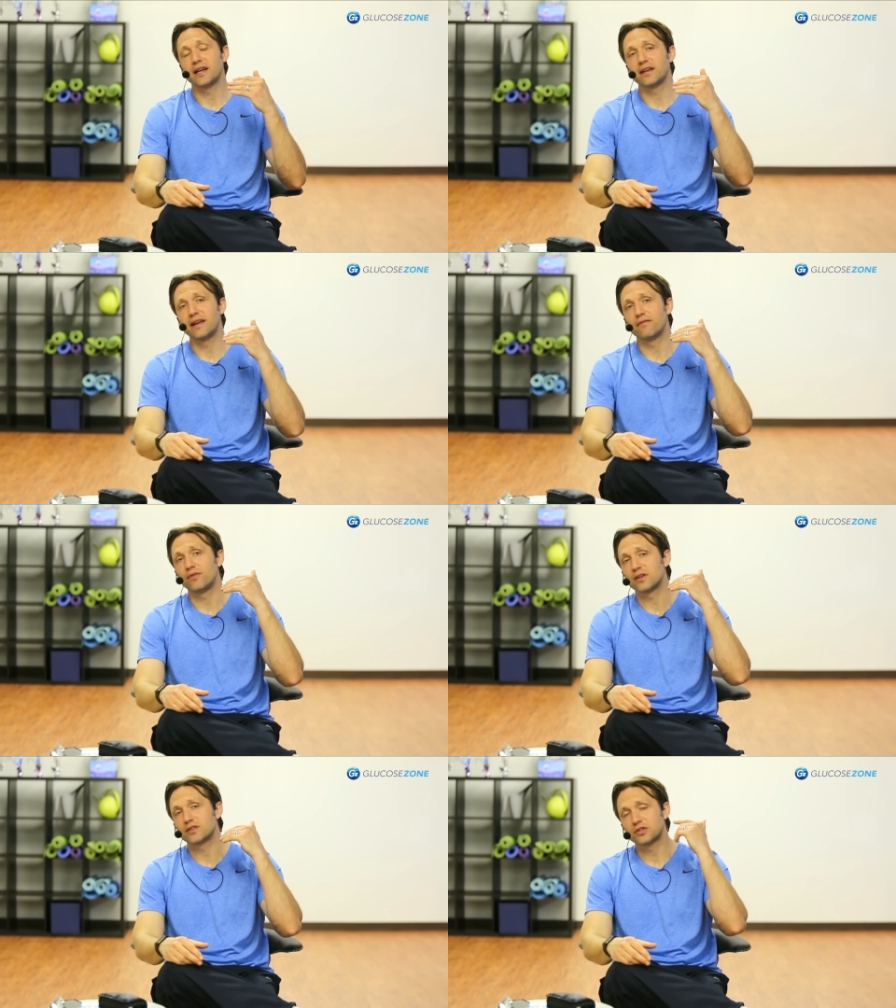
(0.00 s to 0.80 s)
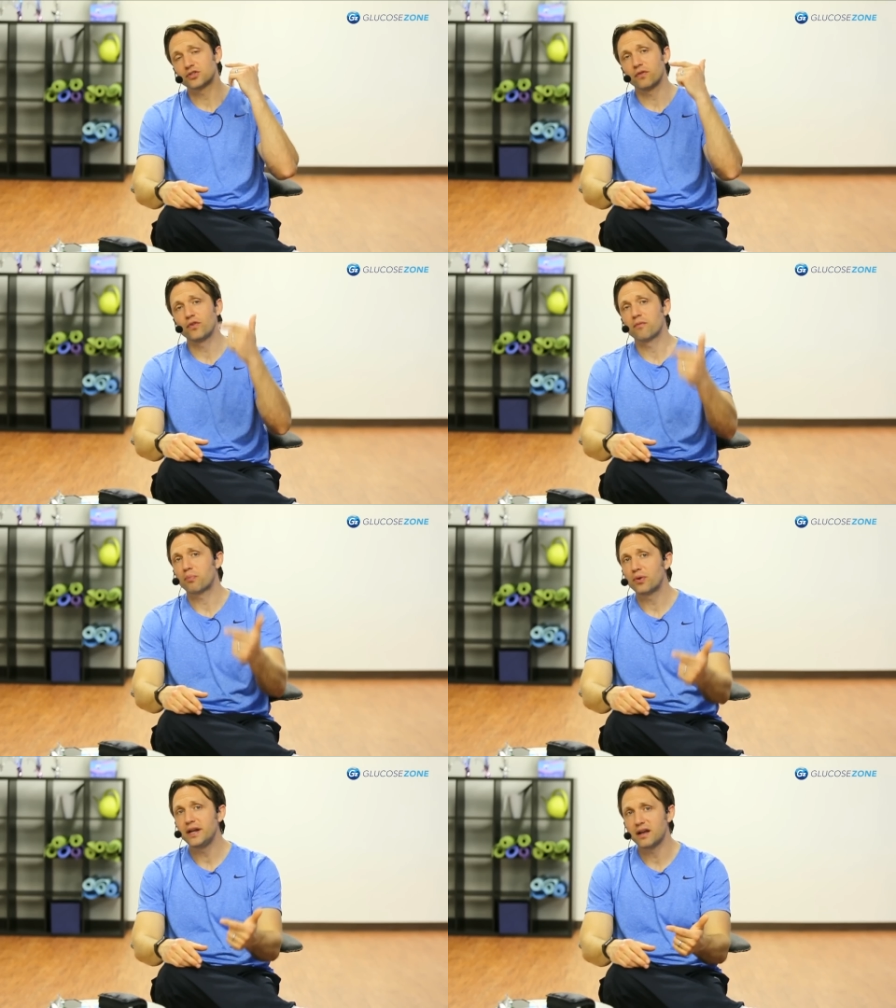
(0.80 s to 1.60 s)
and if especially if
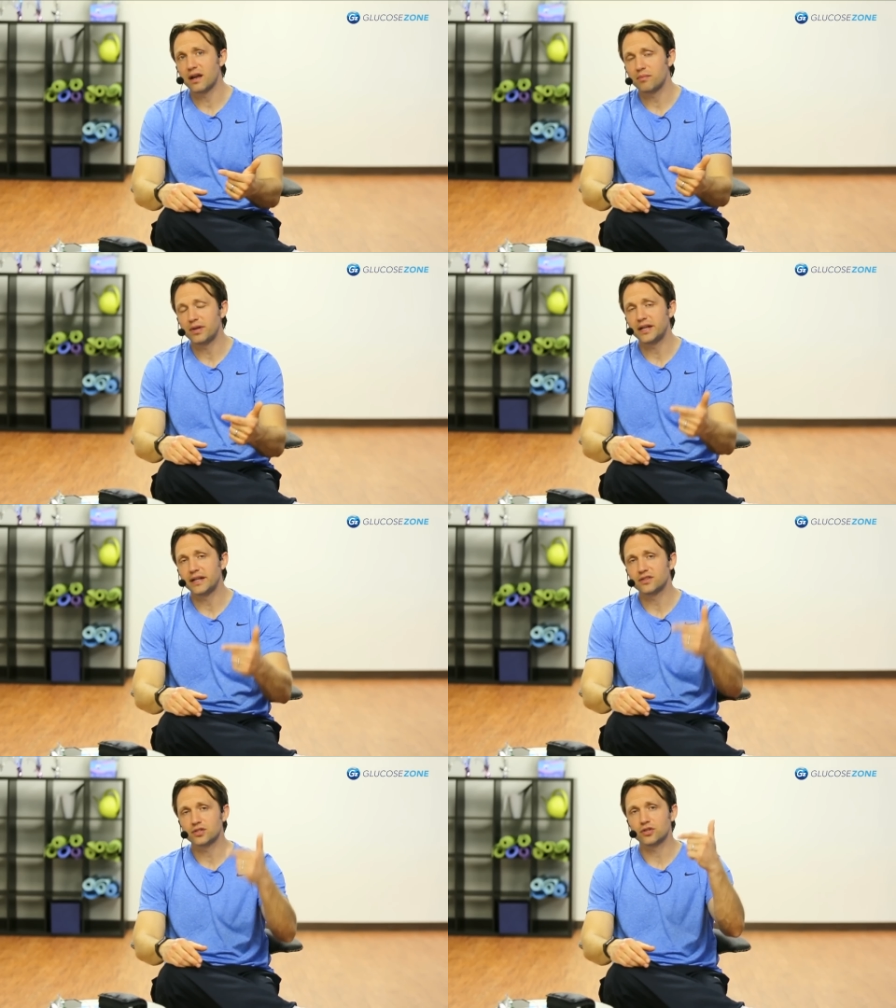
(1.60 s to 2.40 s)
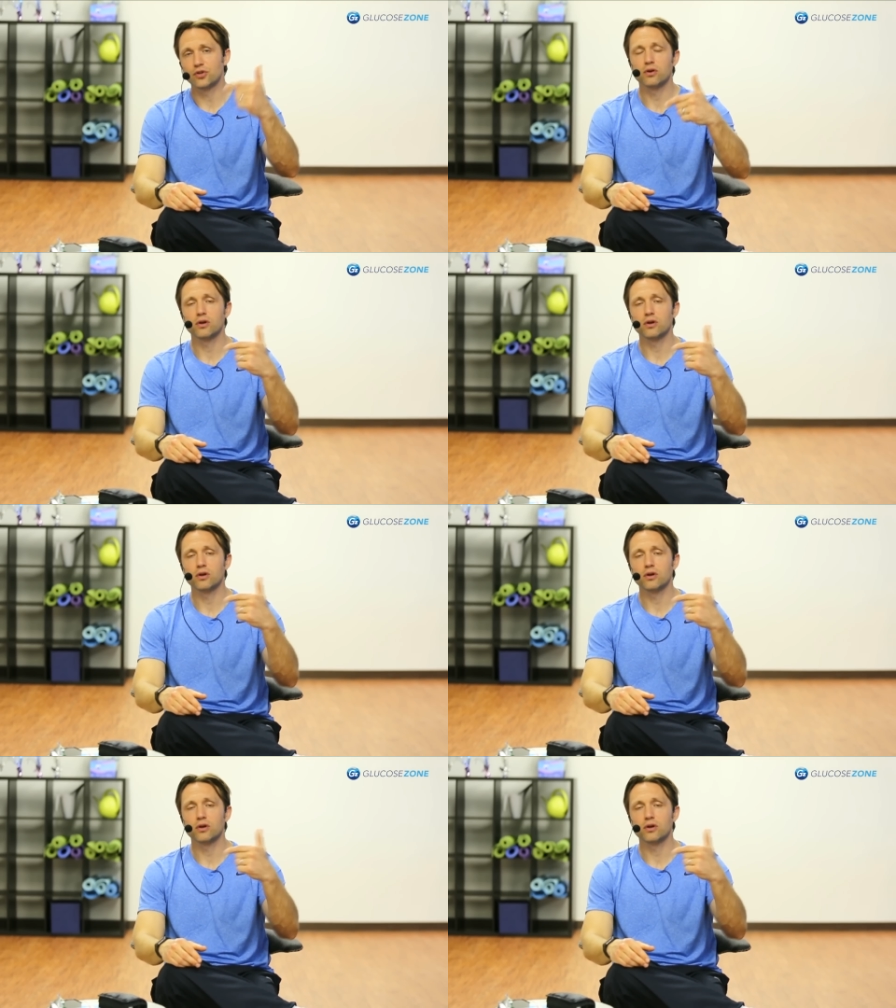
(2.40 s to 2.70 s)
you have pre-diabetes,